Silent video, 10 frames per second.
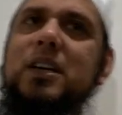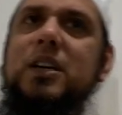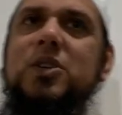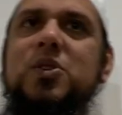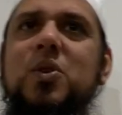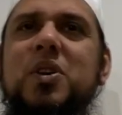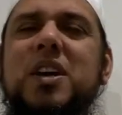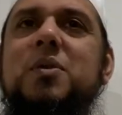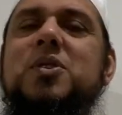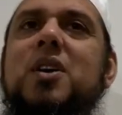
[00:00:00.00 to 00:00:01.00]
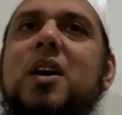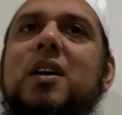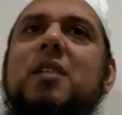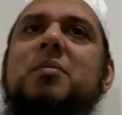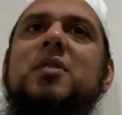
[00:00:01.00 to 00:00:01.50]
So he was talking
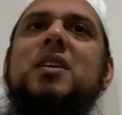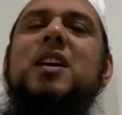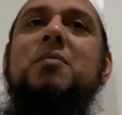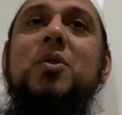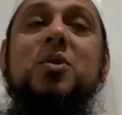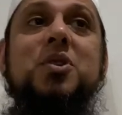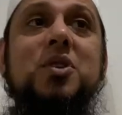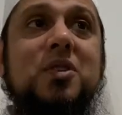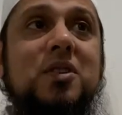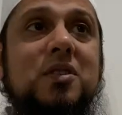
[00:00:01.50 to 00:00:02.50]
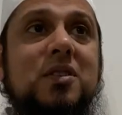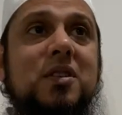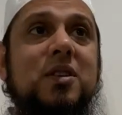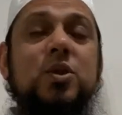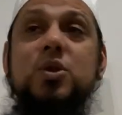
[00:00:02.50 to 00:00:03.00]
about the emotional
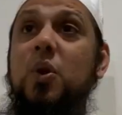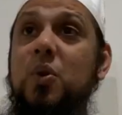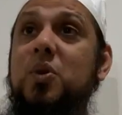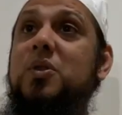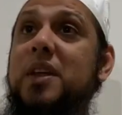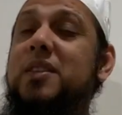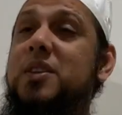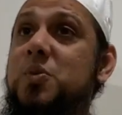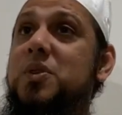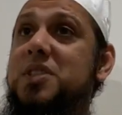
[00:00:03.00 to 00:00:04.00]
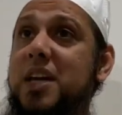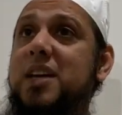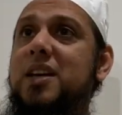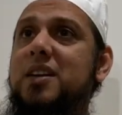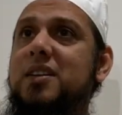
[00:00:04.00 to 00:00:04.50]
toll that this was
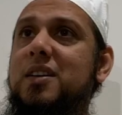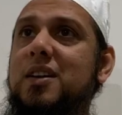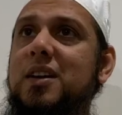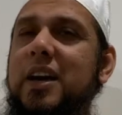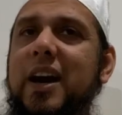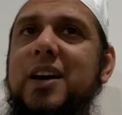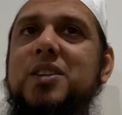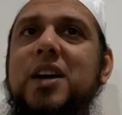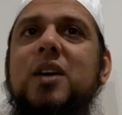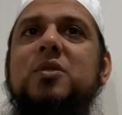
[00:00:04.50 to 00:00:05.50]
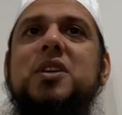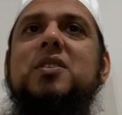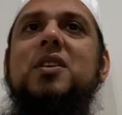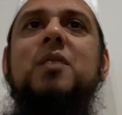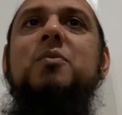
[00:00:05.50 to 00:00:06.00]
taking and how
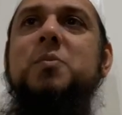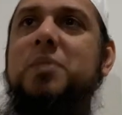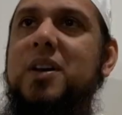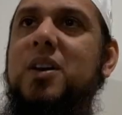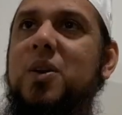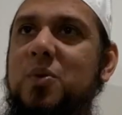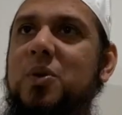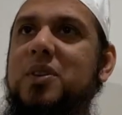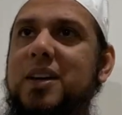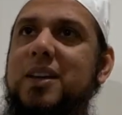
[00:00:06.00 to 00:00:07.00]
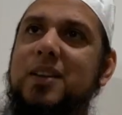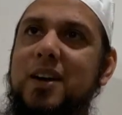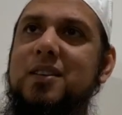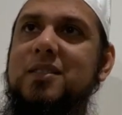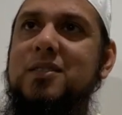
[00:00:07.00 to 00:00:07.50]
shaitan was playing a role in that.